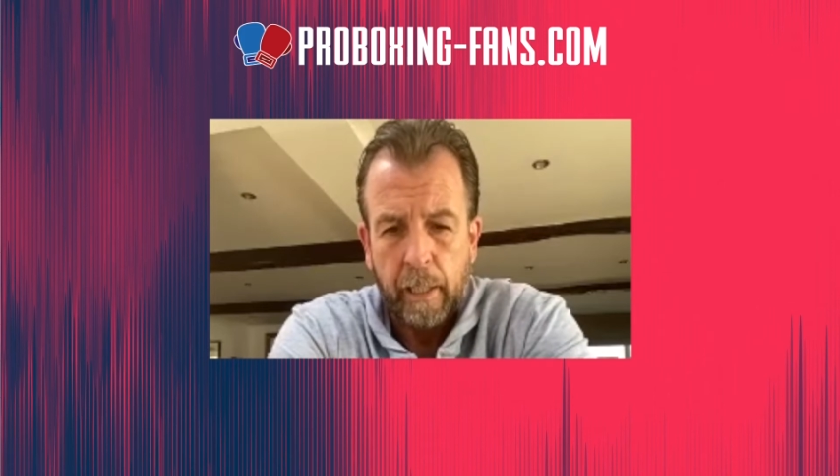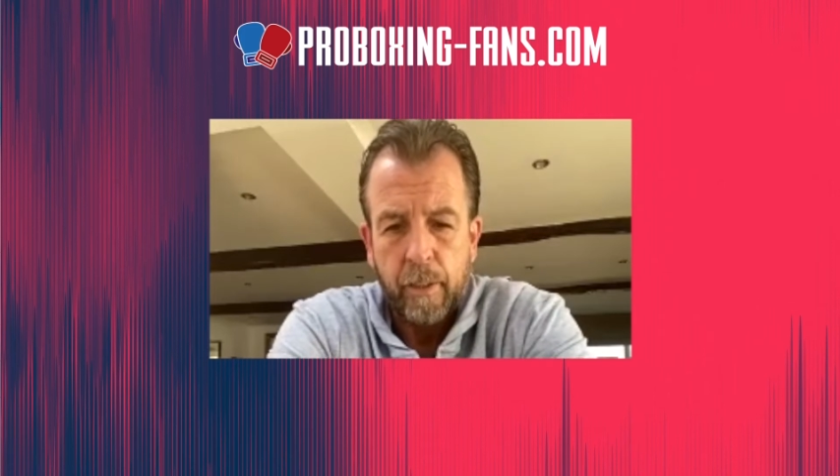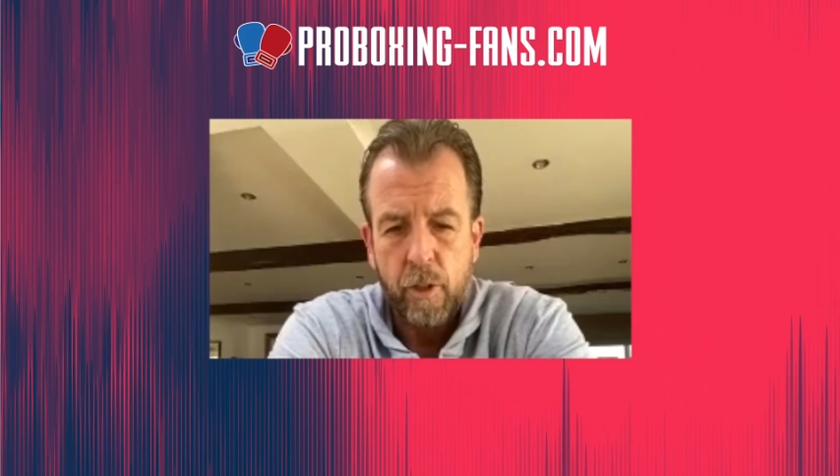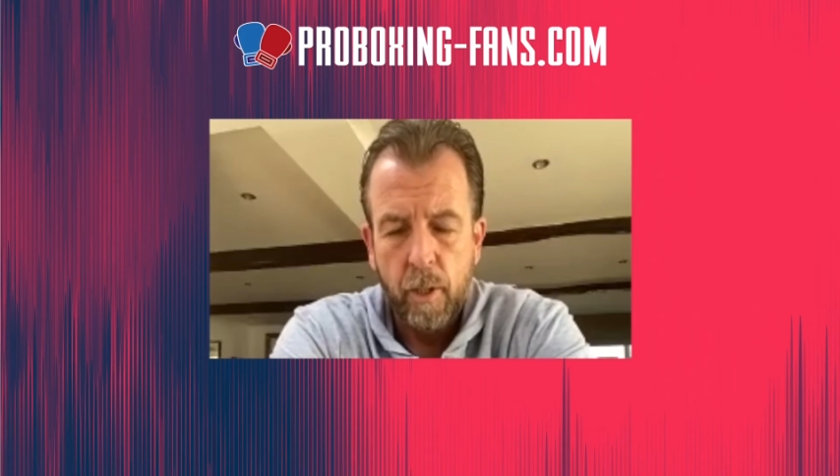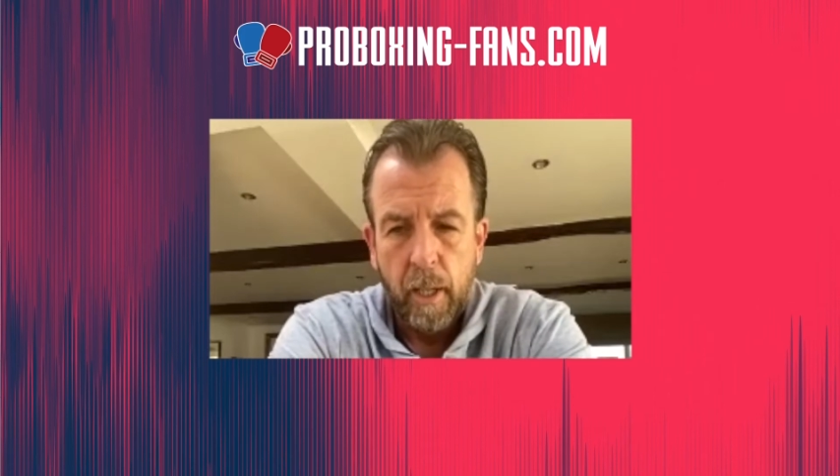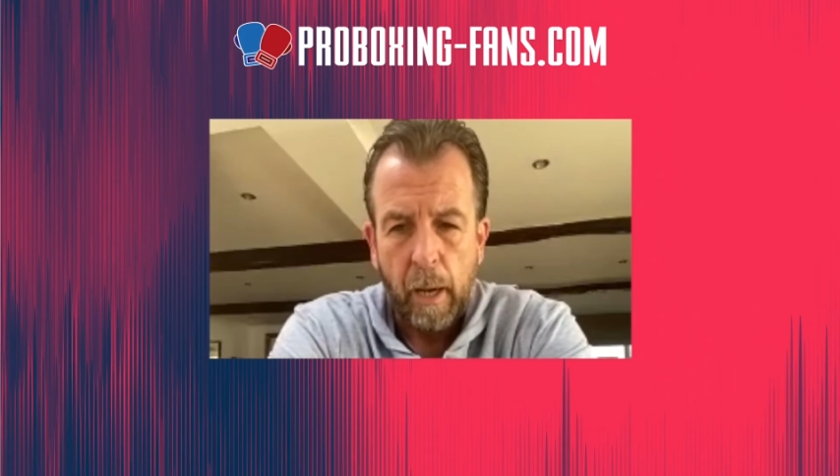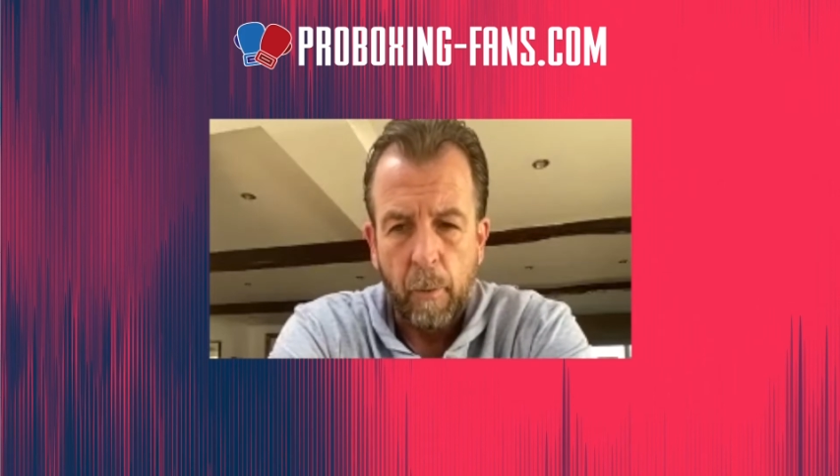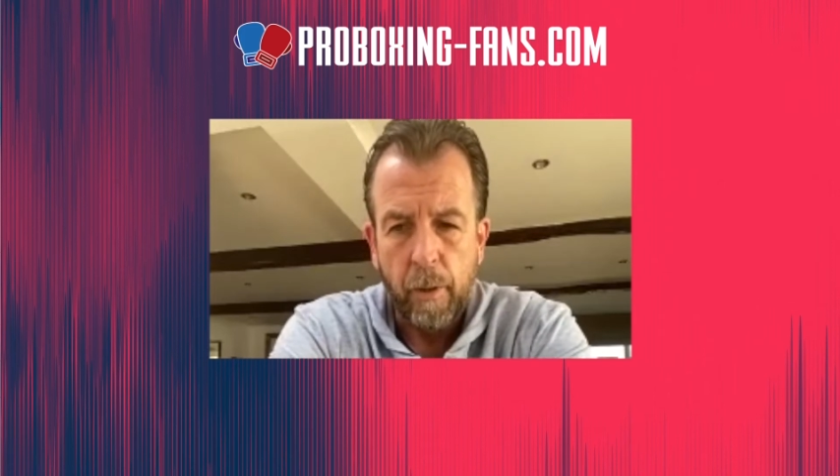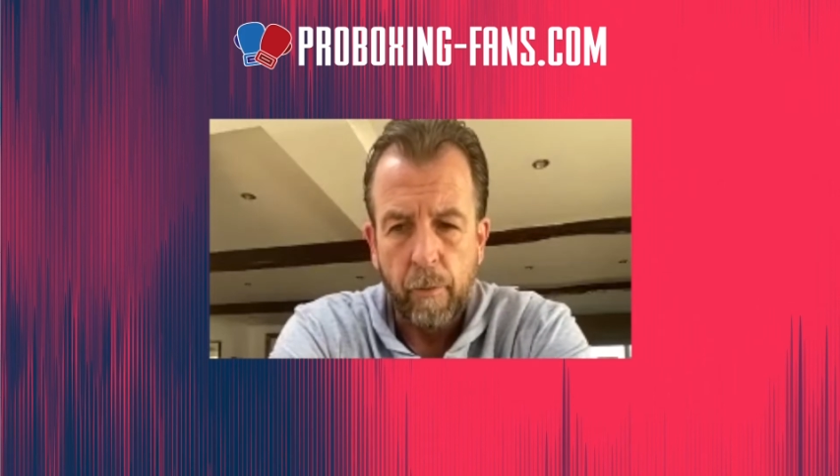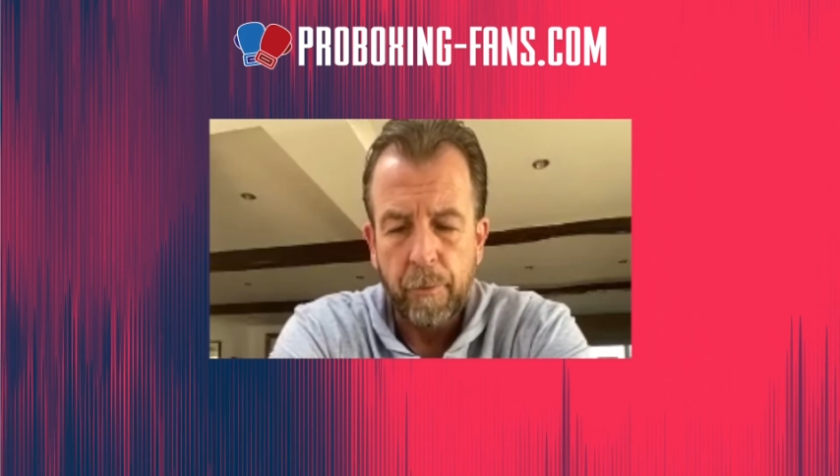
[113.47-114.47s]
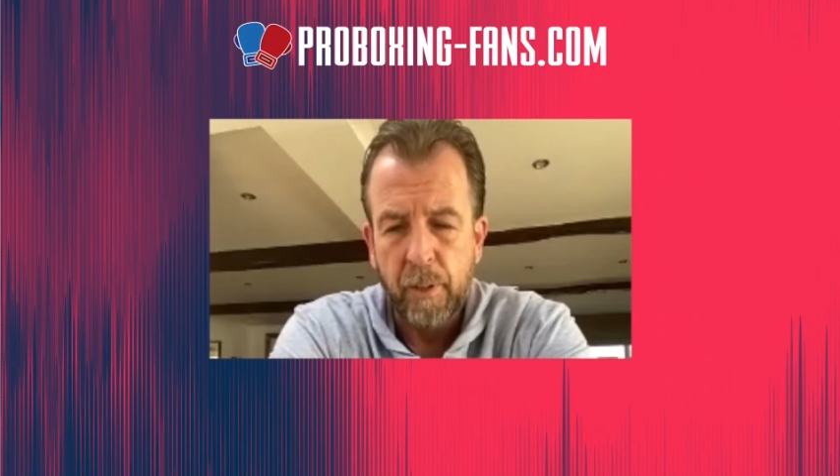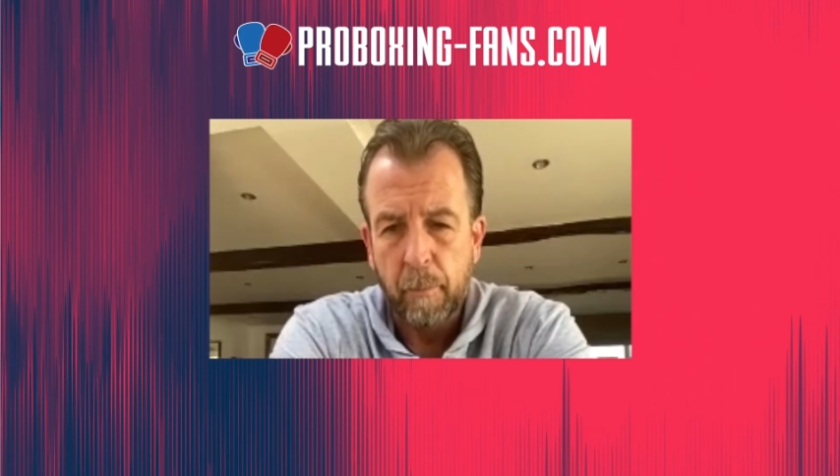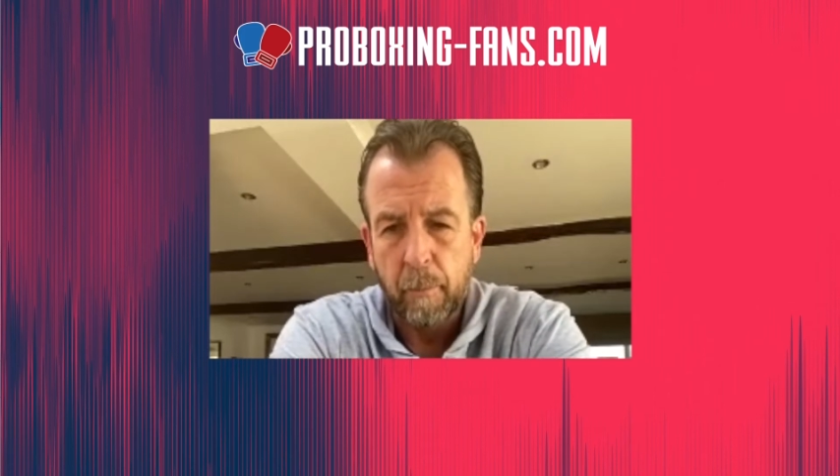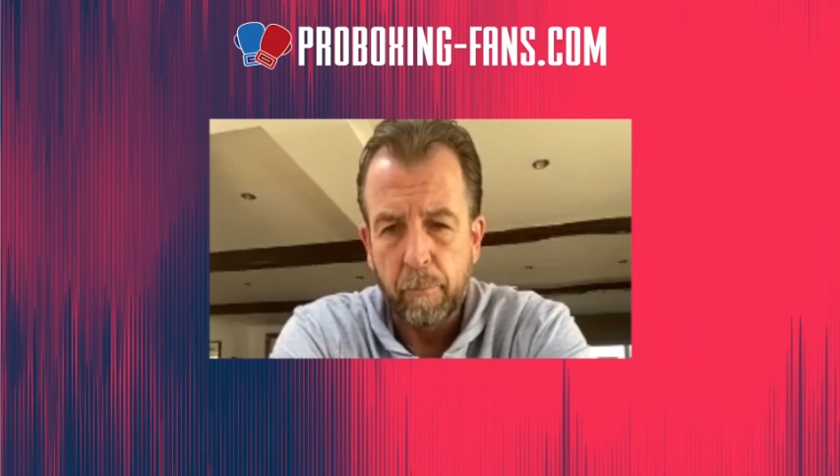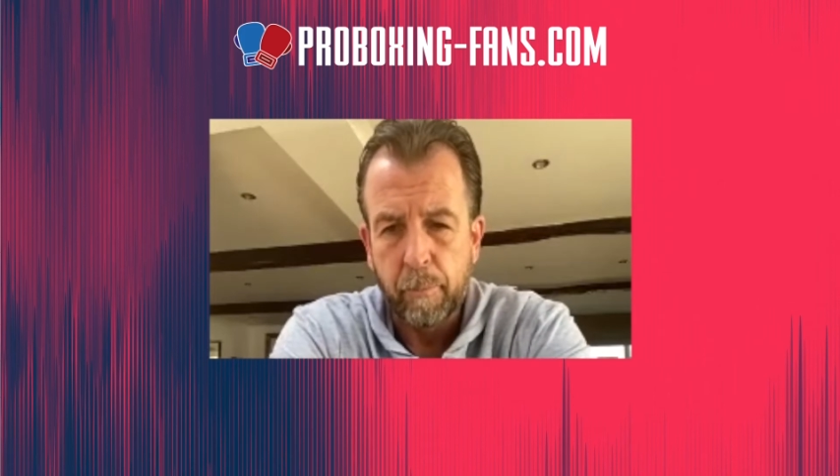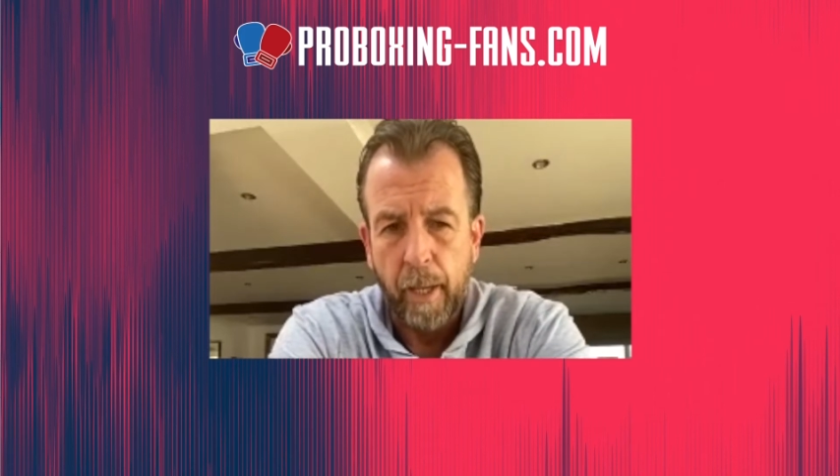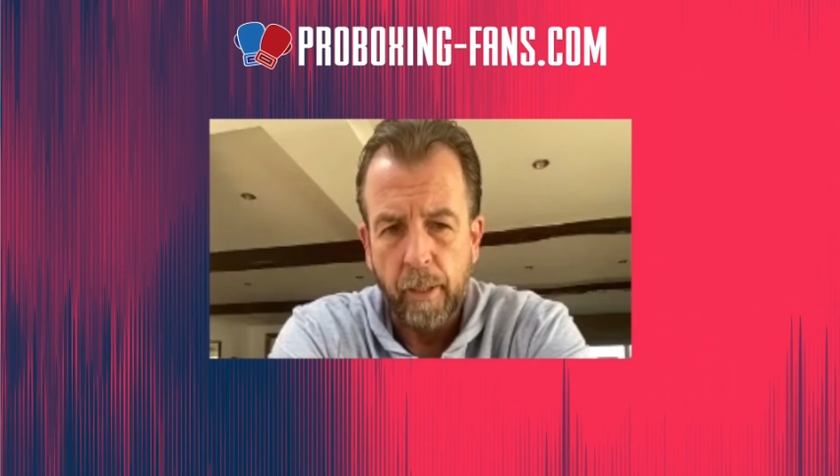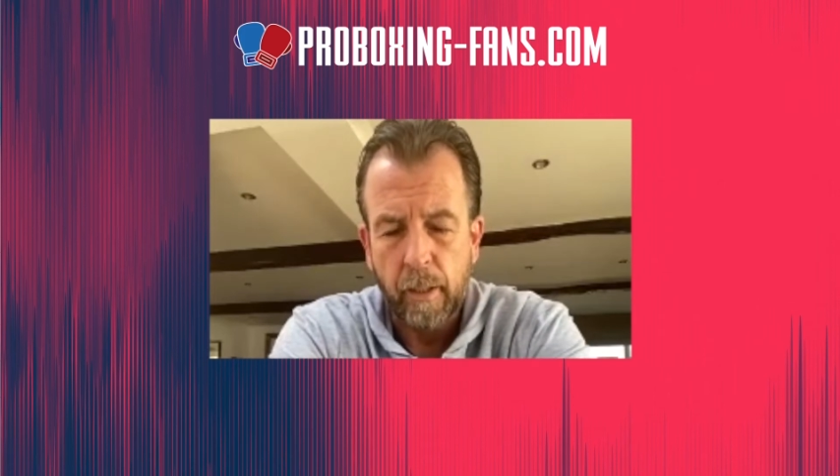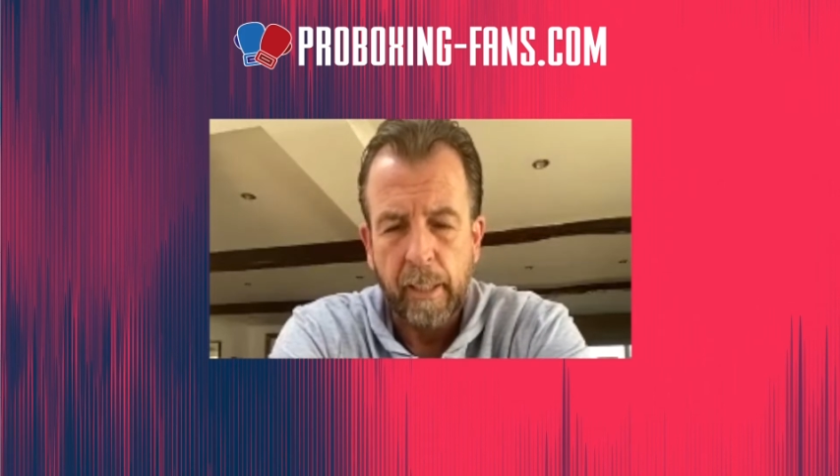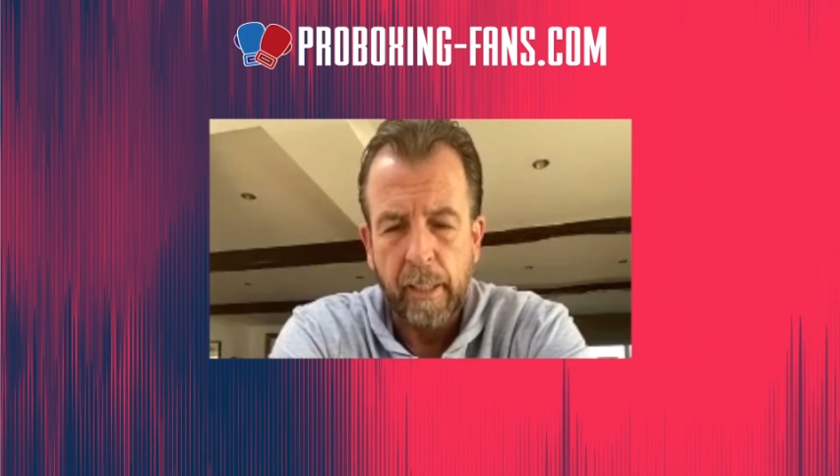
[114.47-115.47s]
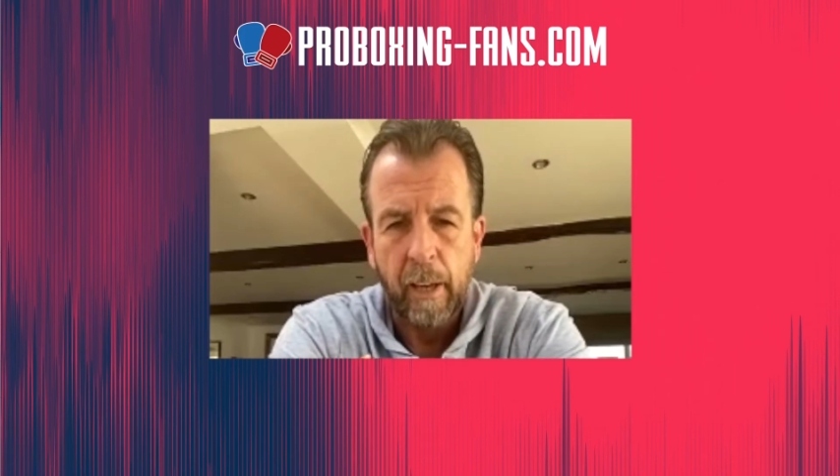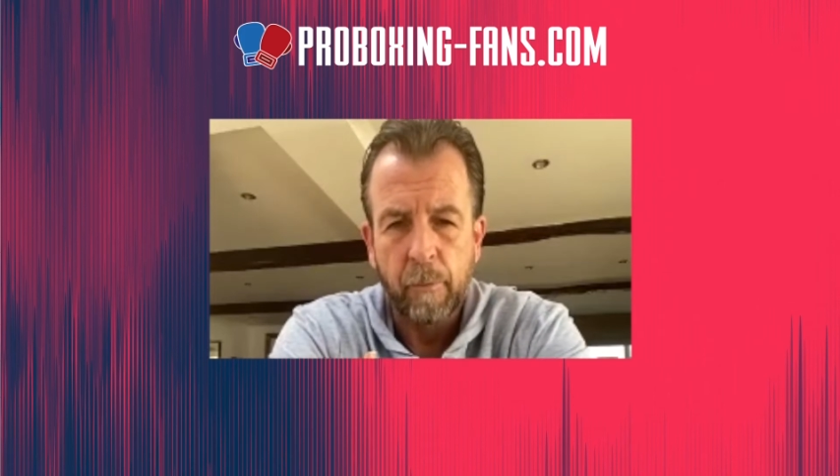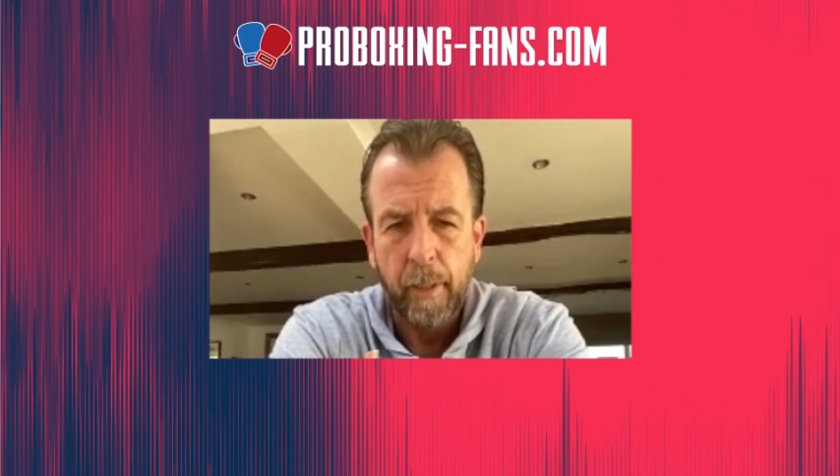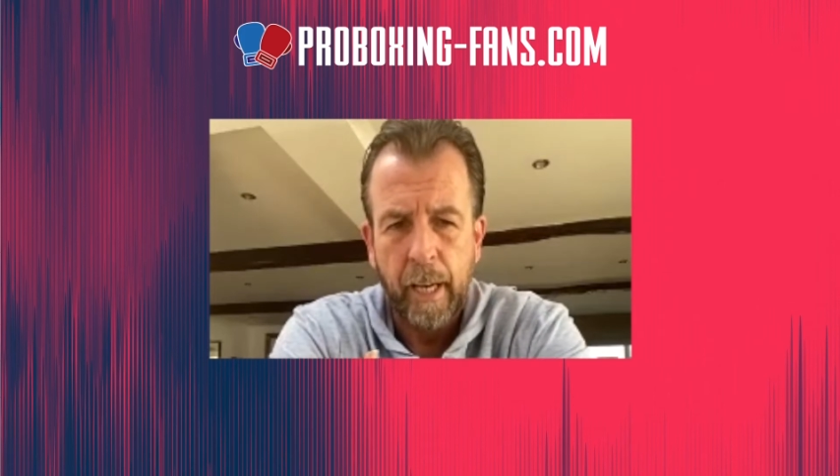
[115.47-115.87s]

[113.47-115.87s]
And when the ref said break, he gave him a count.